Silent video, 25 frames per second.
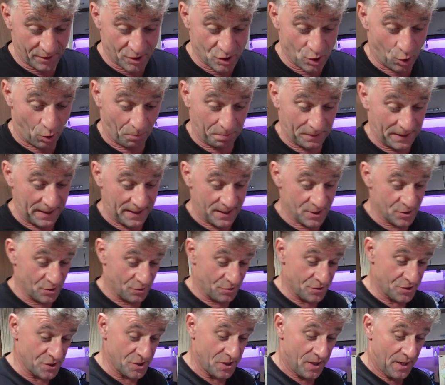top
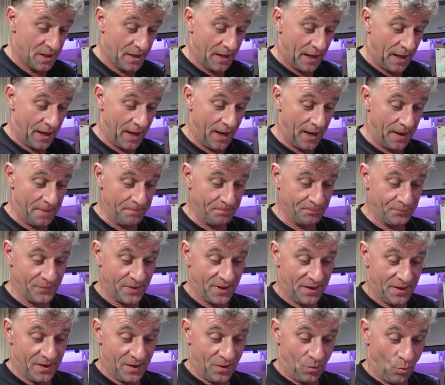geezers.
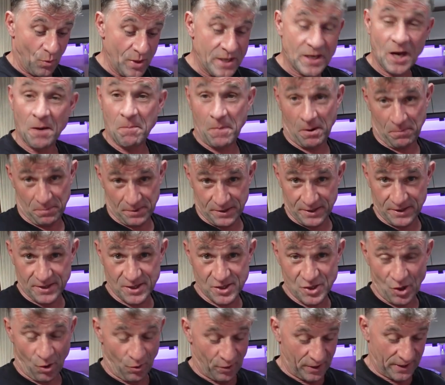We come up with the
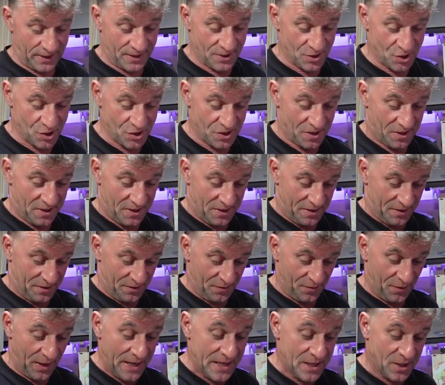designs,
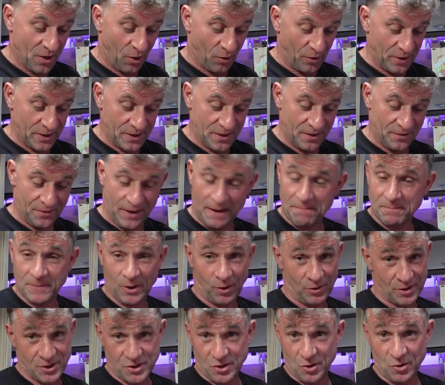them
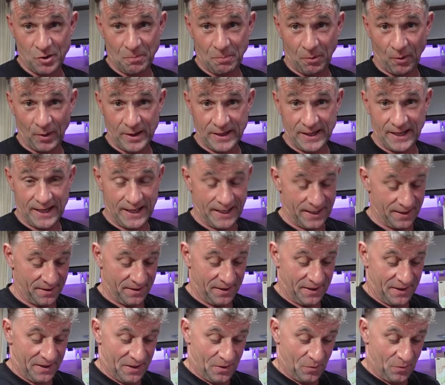guys do the printing.